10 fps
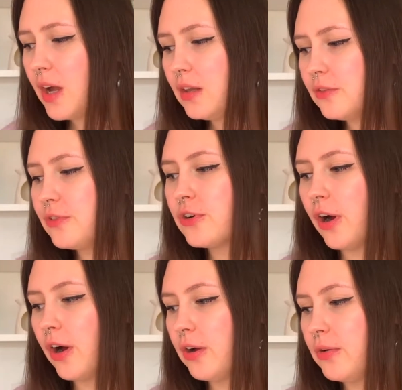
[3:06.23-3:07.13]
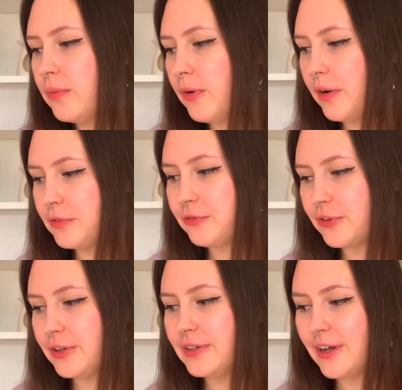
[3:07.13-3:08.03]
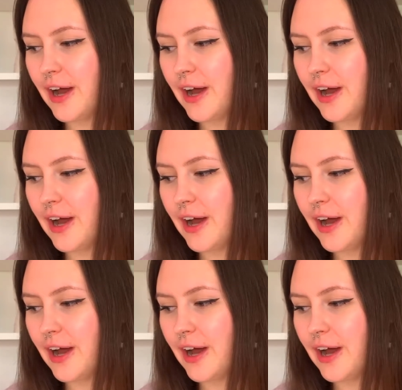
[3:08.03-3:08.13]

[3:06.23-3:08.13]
I love the crow on the front.